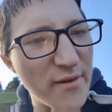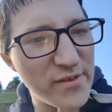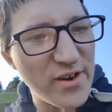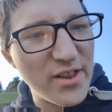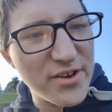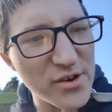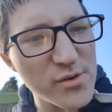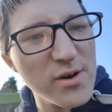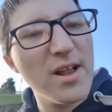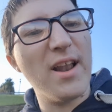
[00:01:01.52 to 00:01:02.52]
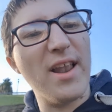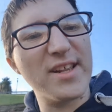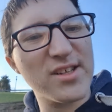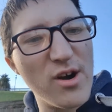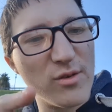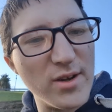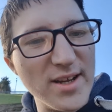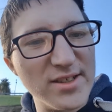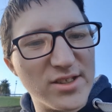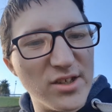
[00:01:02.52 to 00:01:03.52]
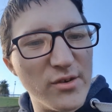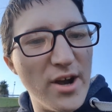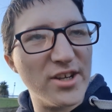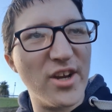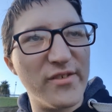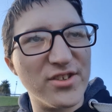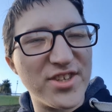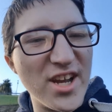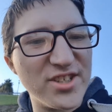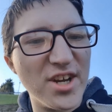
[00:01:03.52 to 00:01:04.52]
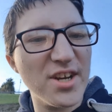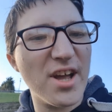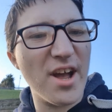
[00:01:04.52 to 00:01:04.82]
further ado, let's go into Sheffield Station.